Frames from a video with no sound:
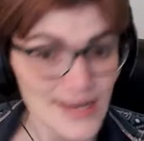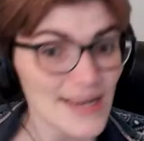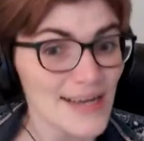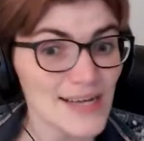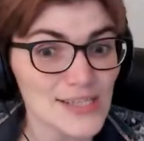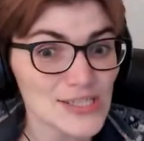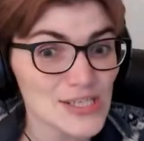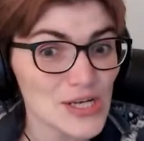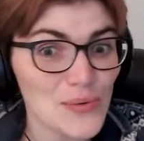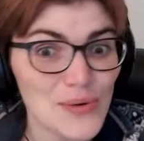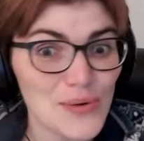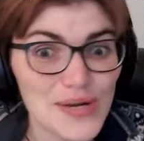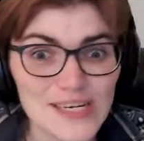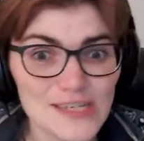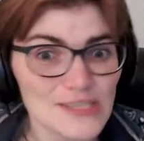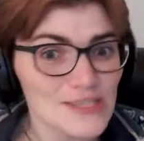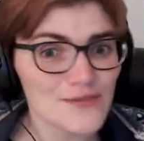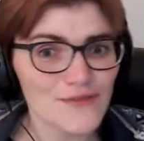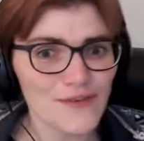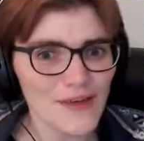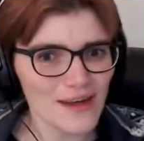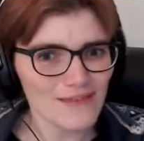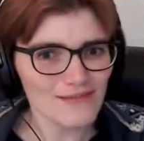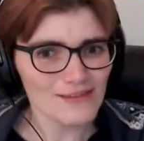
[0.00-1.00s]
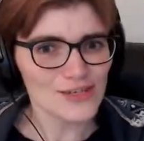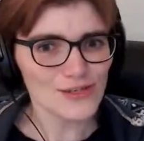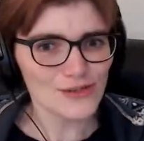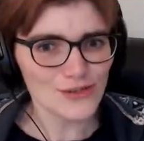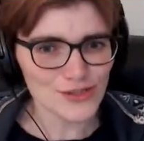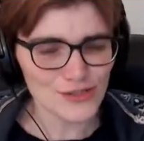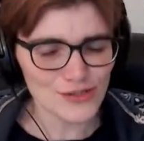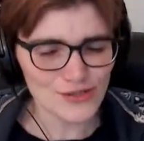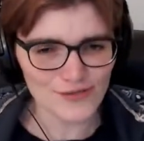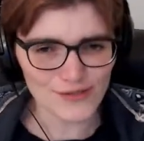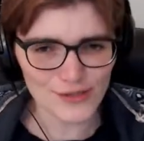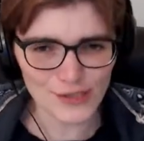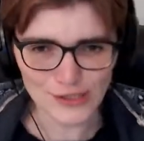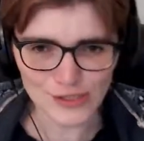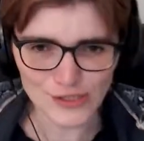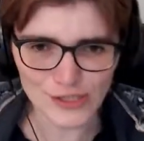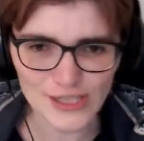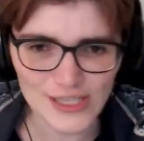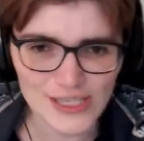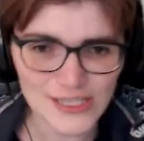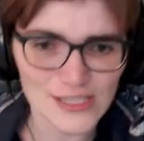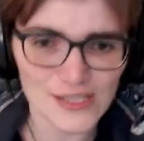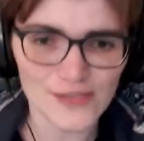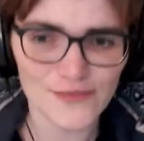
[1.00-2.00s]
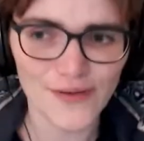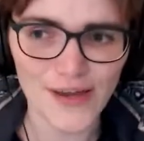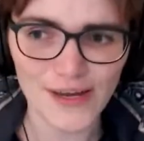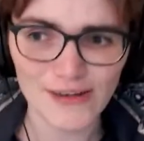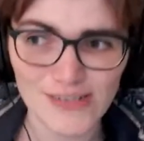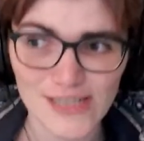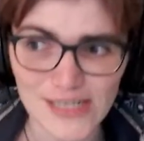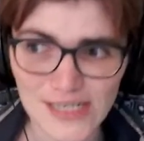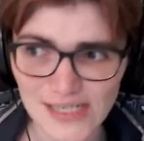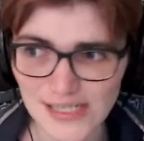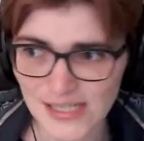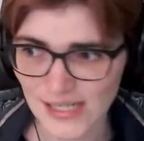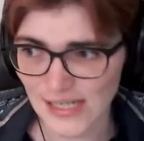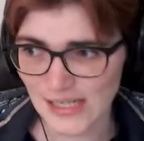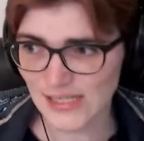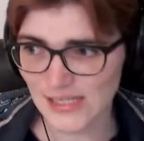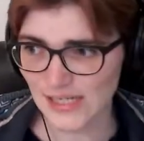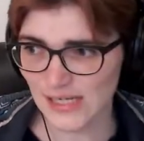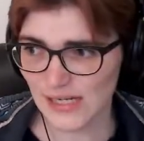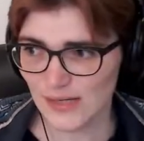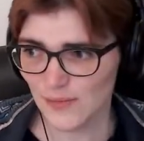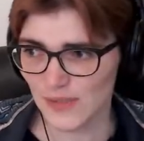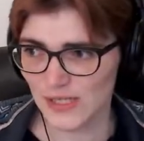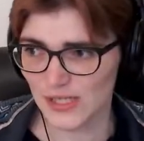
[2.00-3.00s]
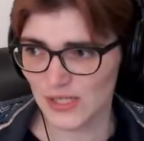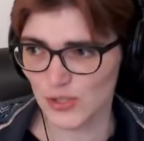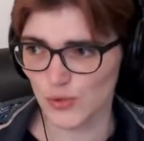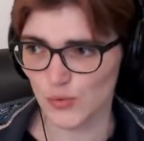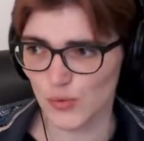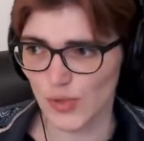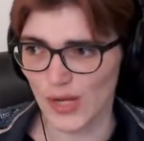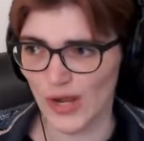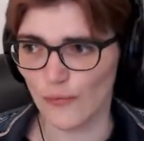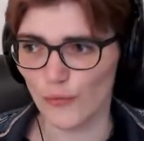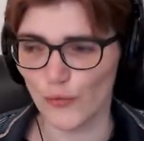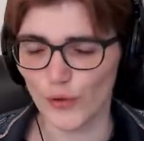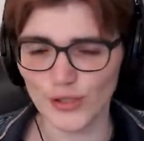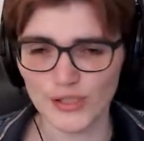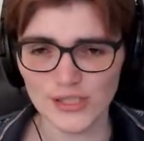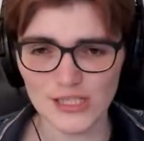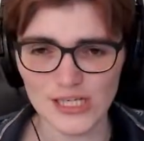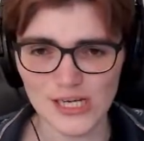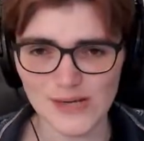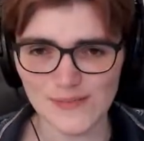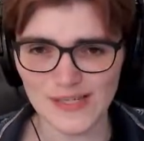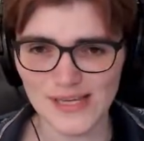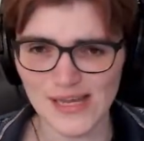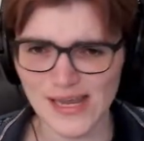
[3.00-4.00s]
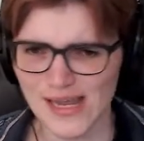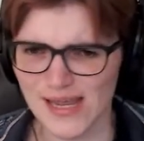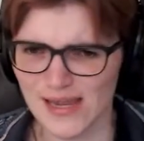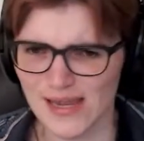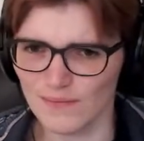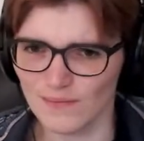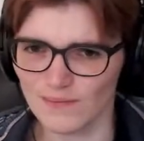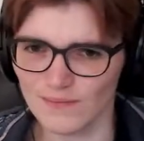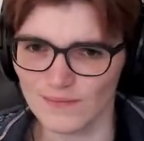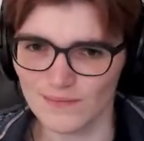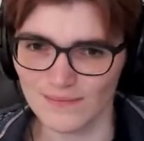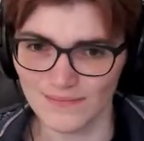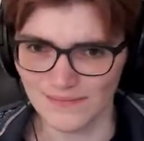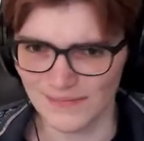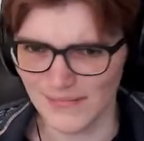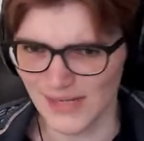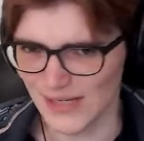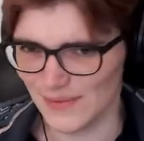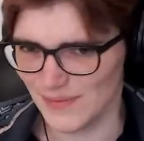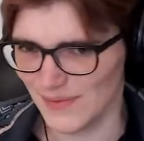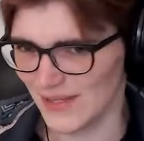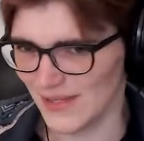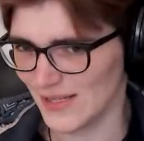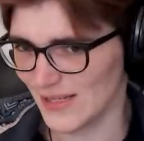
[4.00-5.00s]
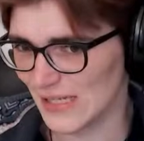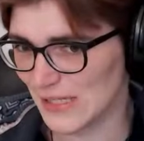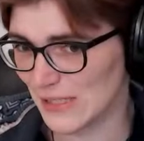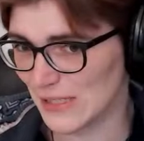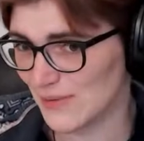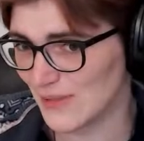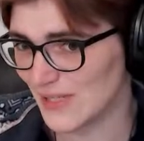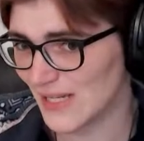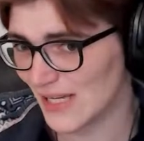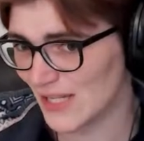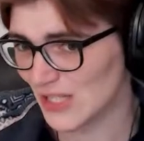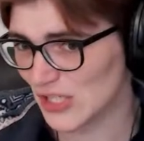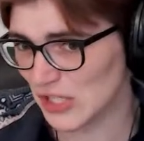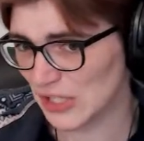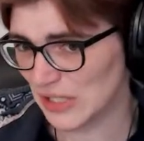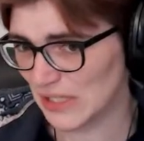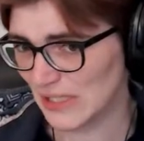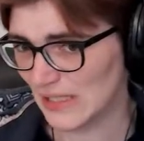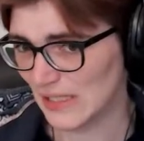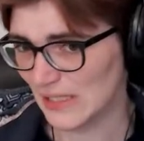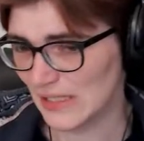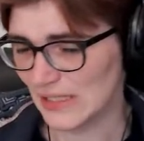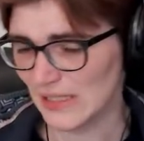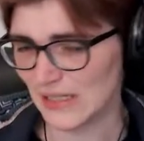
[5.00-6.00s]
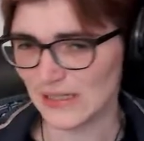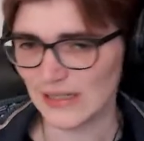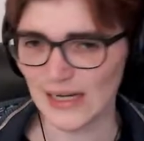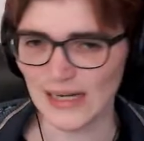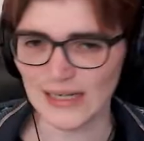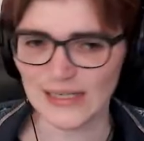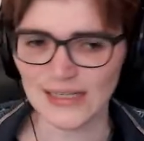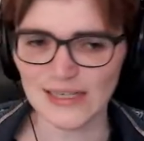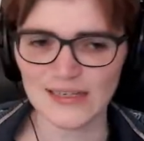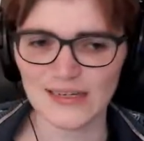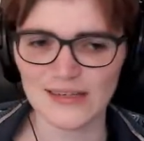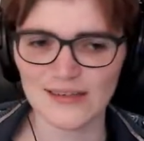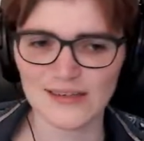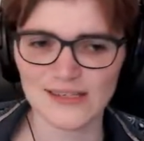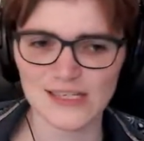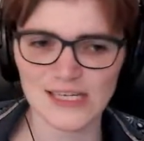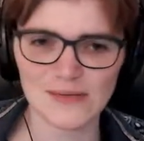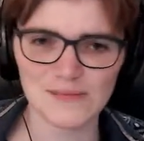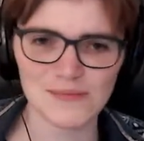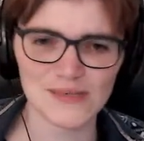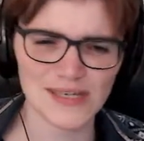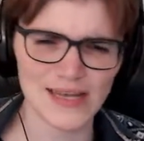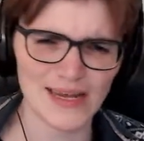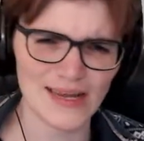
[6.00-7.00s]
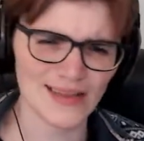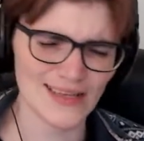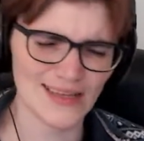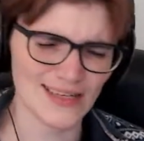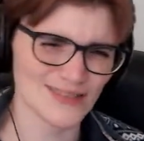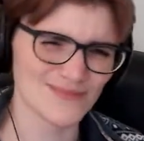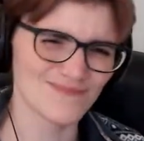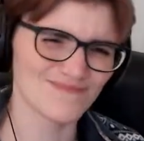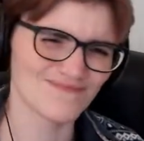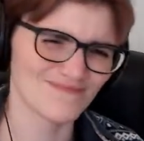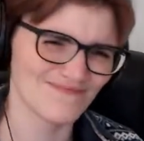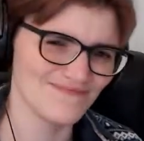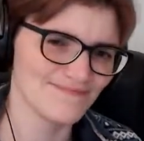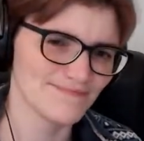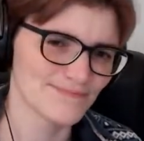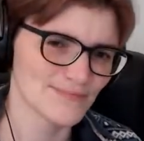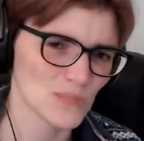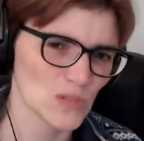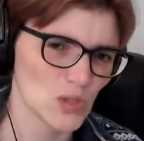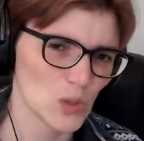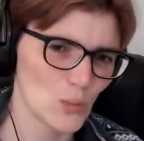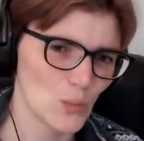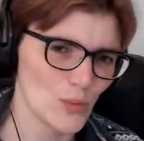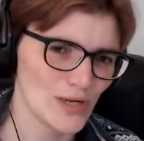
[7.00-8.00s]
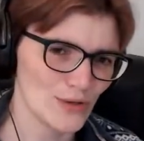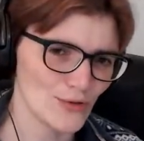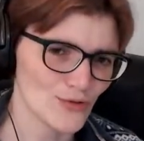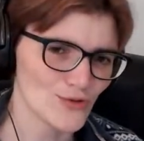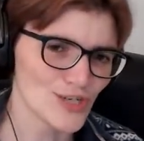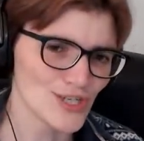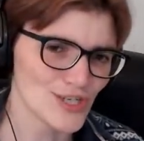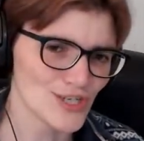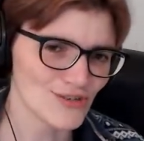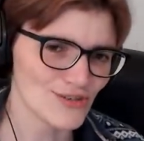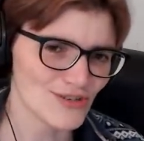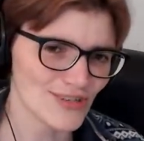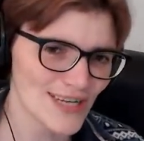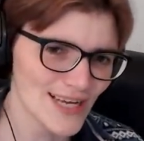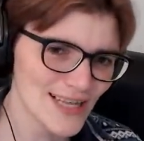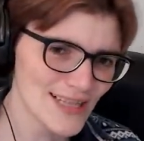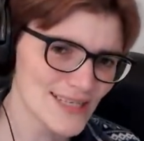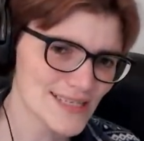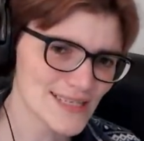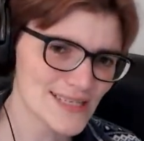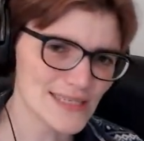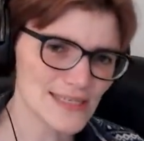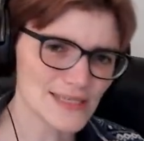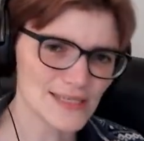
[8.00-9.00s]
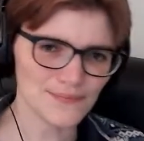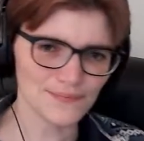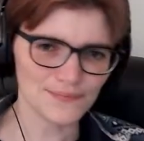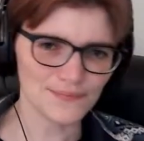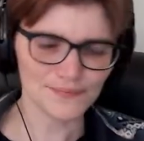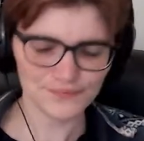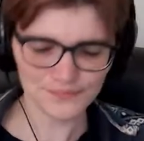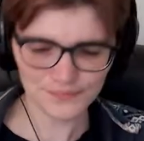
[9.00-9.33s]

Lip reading: So it is very controversial. It is very exciting because we have one team saying maybe there's no tension, and another team saying like we don't trust your analysis,